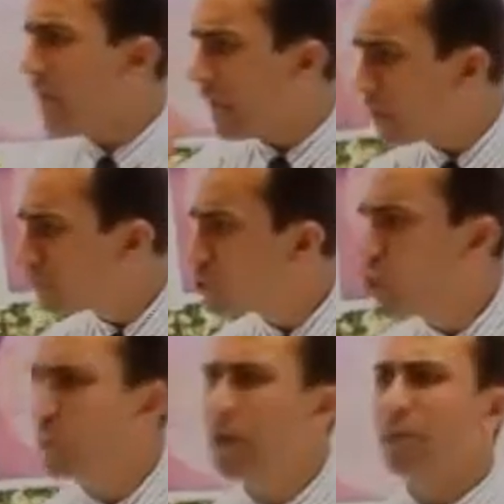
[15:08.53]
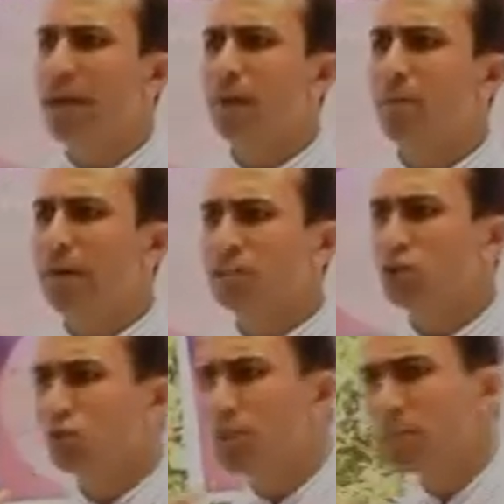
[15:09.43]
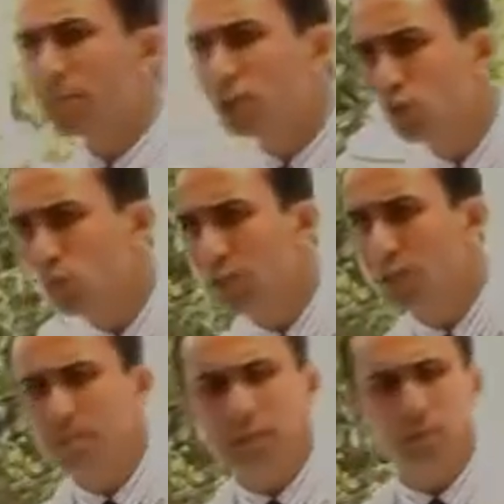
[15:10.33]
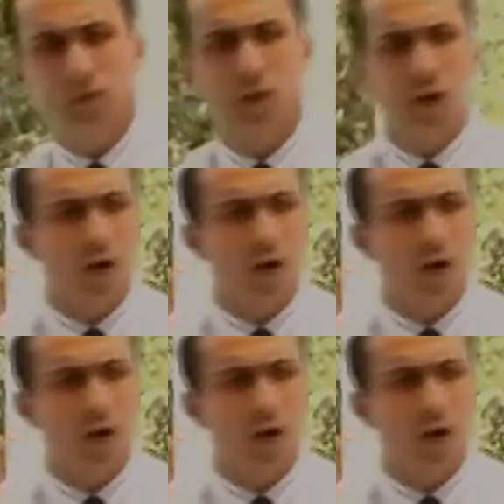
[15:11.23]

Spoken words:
if you obey my commands, you'll be a peculiar people,